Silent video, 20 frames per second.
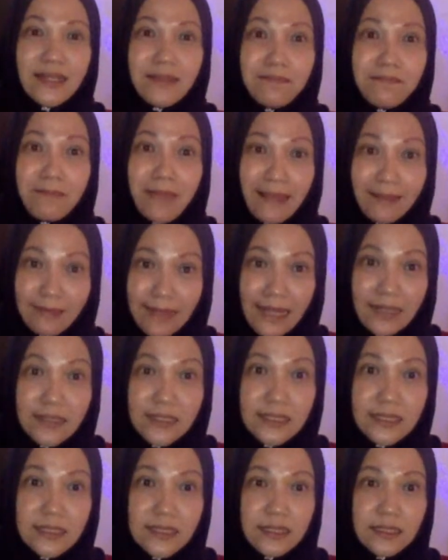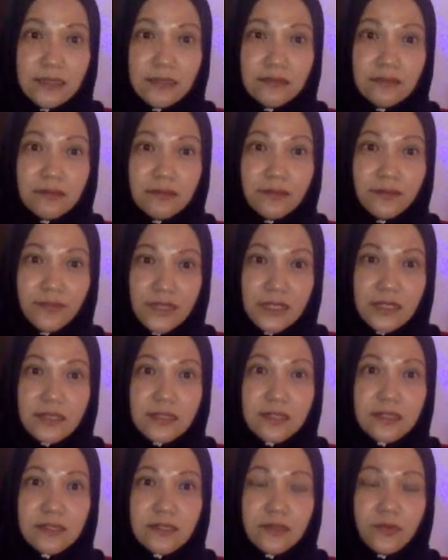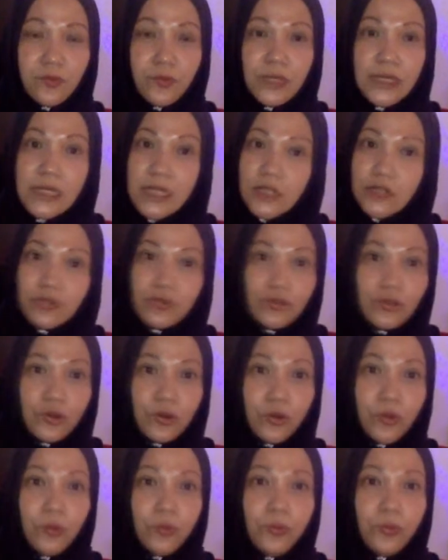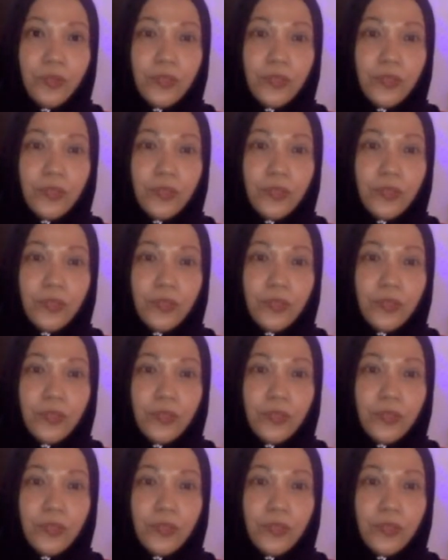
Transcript: the mentality of us, we need to grow.